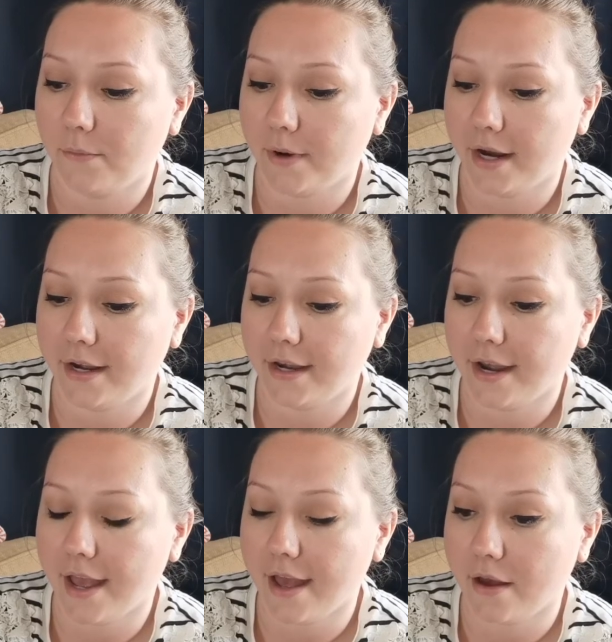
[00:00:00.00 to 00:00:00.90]
right
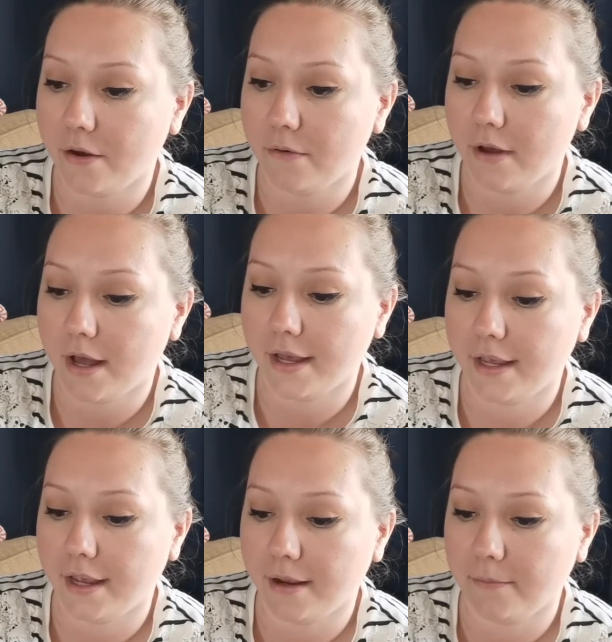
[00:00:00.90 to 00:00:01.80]
now
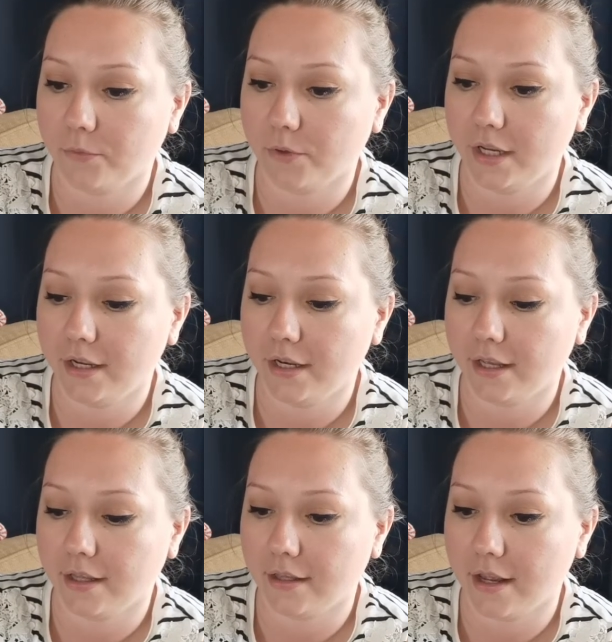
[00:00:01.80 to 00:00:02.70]
I am
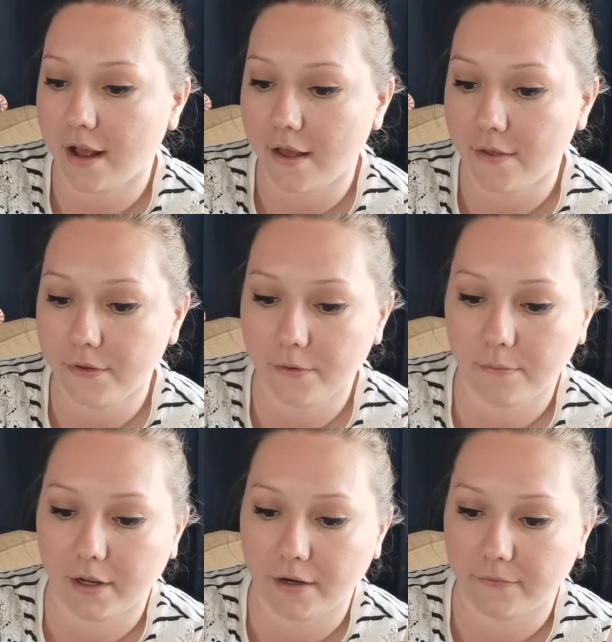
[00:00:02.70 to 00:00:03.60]
reading the other
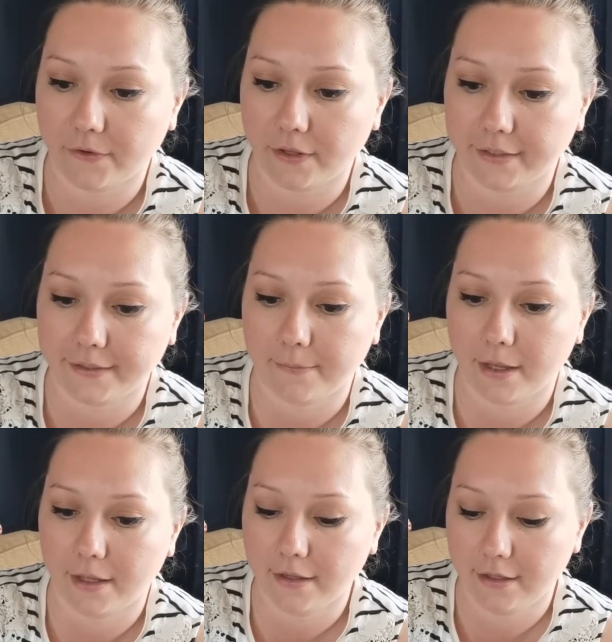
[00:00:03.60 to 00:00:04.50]
one for this
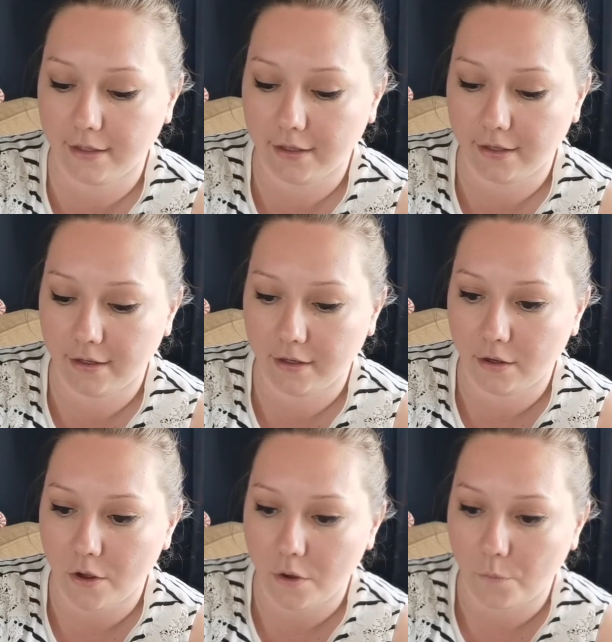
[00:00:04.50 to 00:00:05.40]
month,
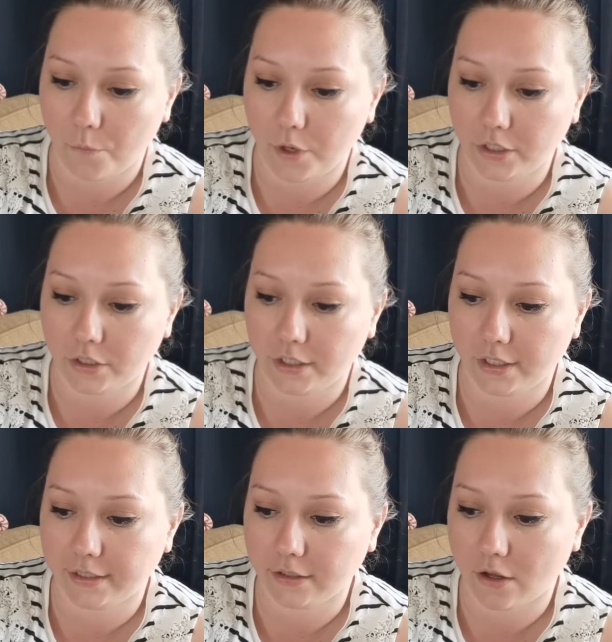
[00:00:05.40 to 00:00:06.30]
which
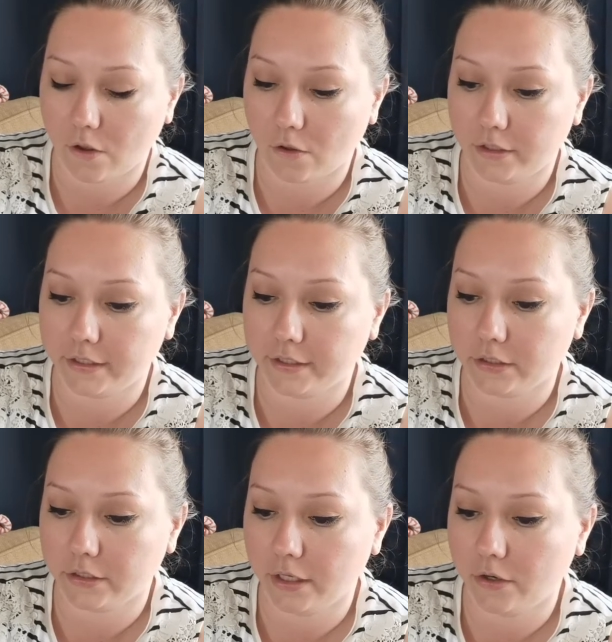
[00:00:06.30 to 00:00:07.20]
is called The
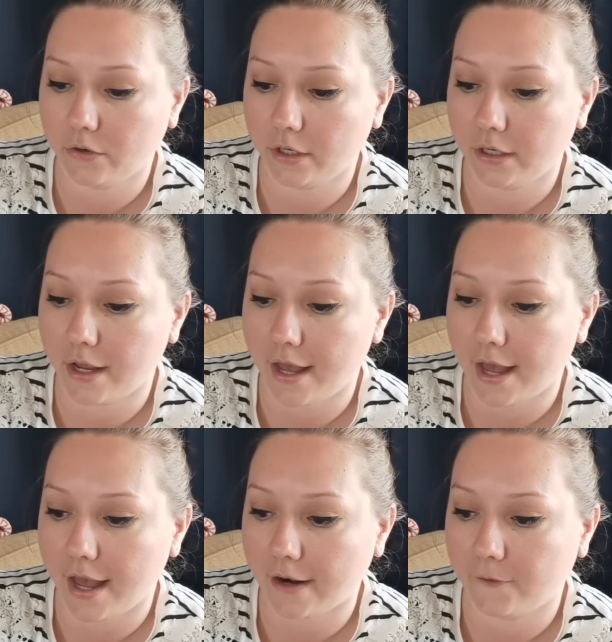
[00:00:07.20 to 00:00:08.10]
Secret
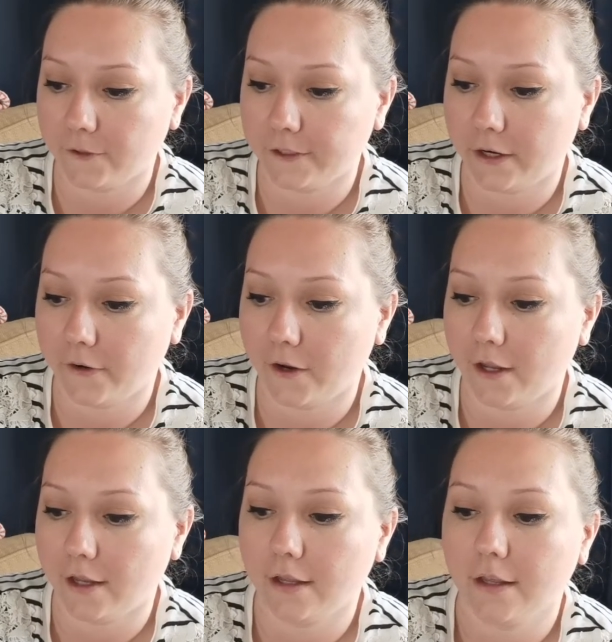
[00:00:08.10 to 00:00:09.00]

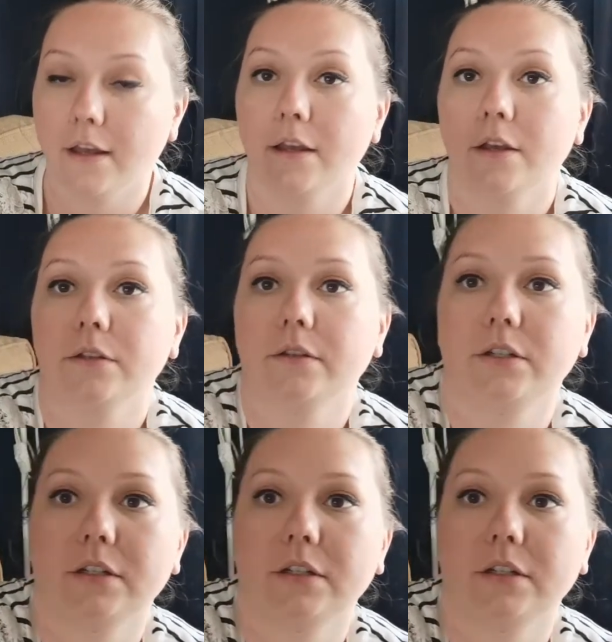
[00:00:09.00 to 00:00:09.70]
Adversary. So I